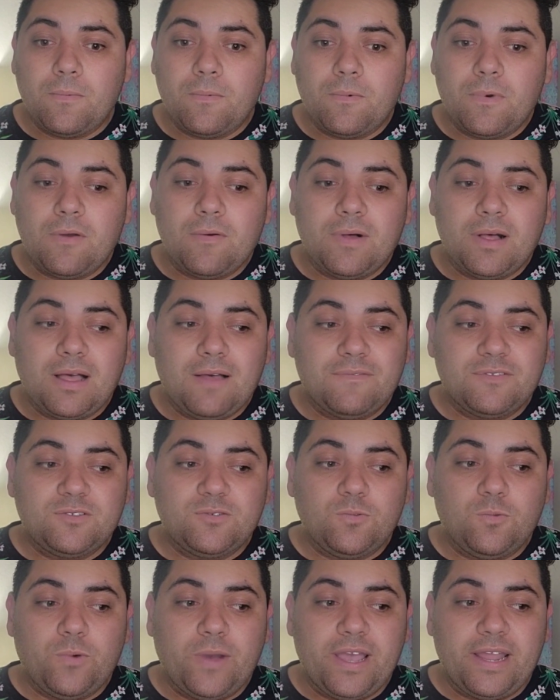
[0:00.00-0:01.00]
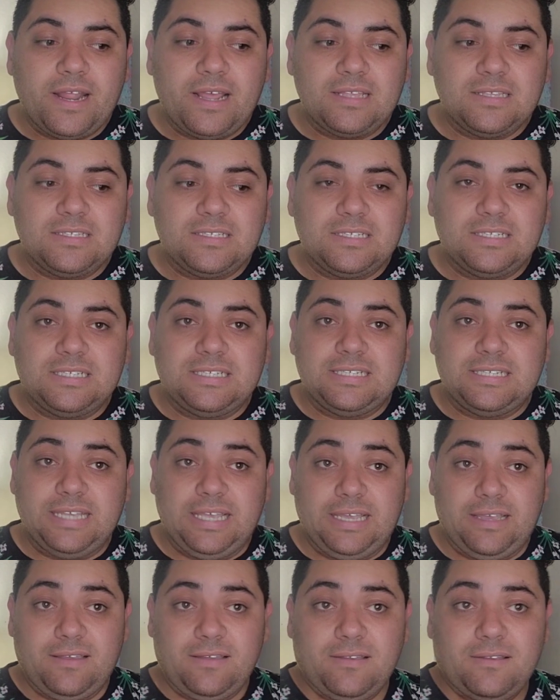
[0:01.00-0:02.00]
We will have to wait and
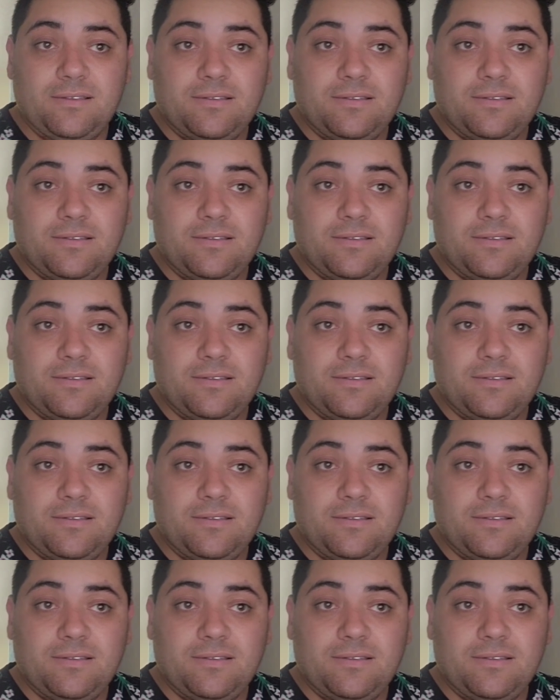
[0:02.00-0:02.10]
see.